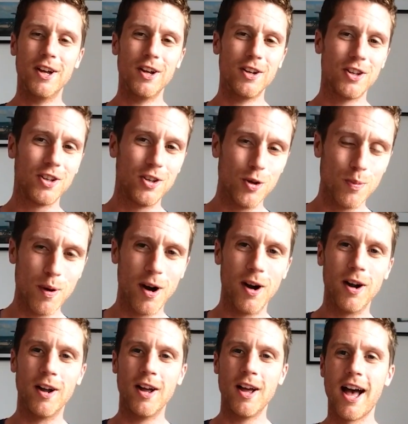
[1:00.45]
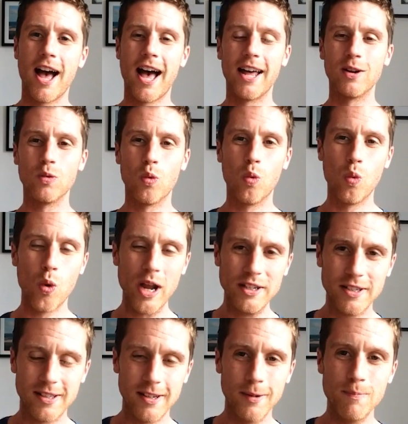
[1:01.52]
humour and
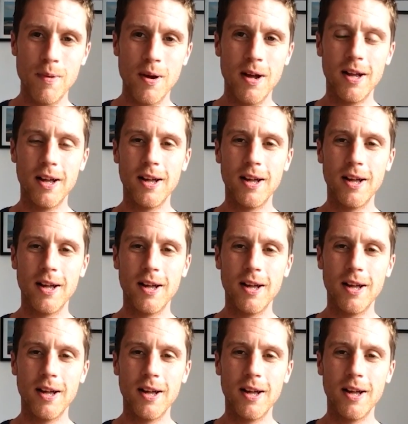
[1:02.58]
wisdom,